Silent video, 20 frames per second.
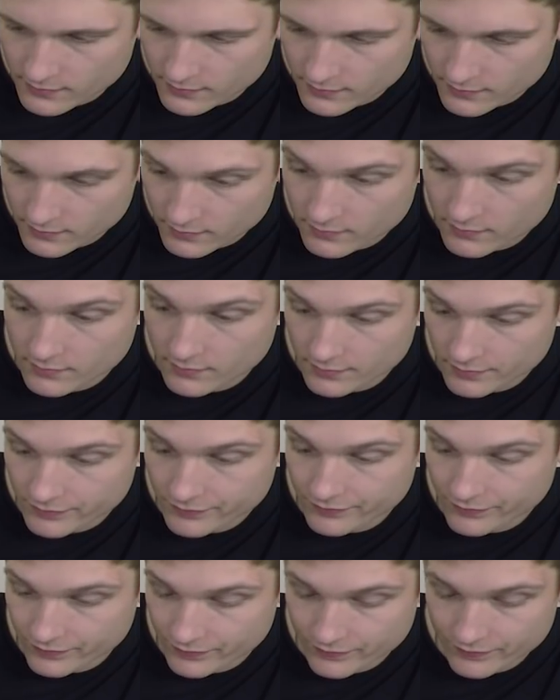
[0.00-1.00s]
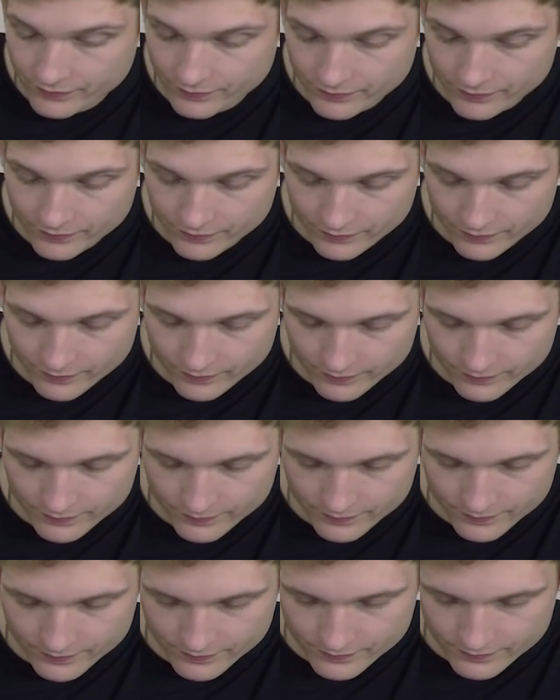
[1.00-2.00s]

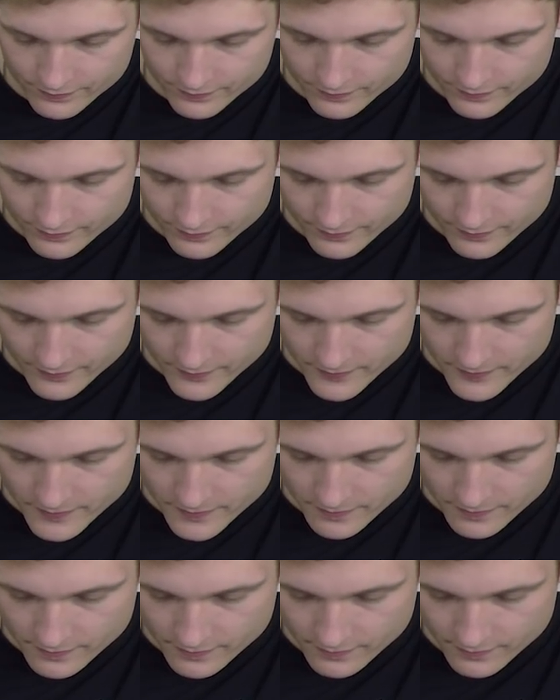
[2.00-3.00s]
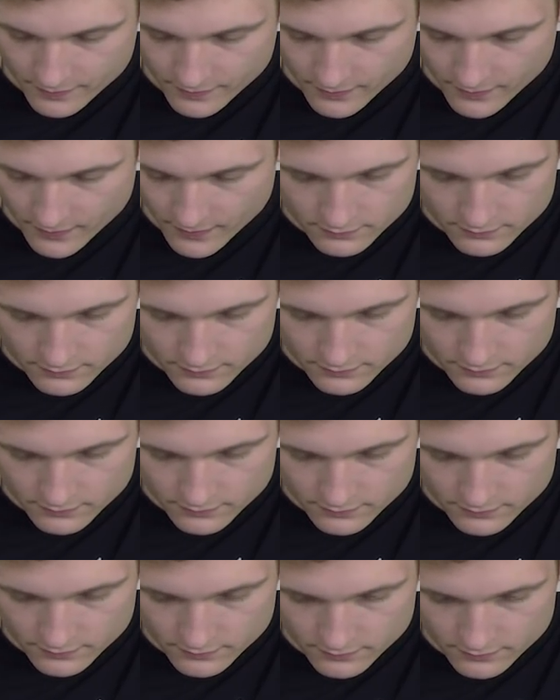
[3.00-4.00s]

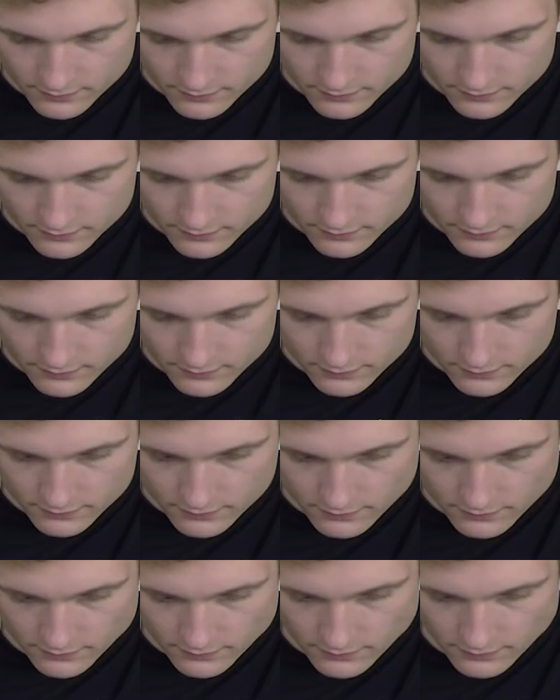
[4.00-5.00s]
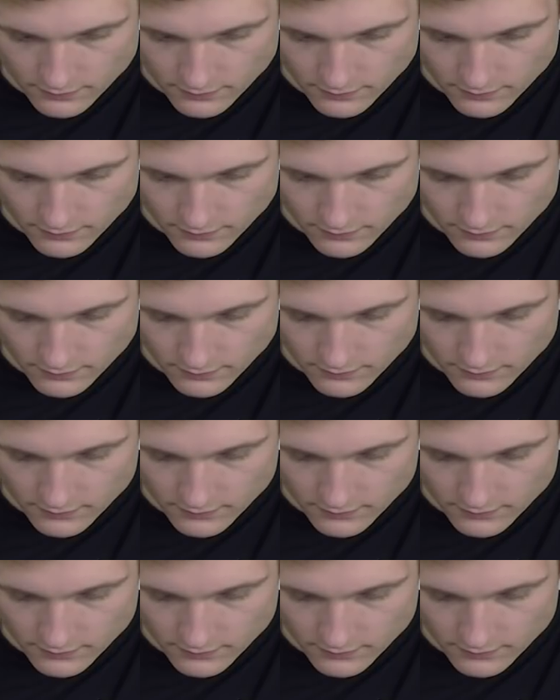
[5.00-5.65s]
(silent)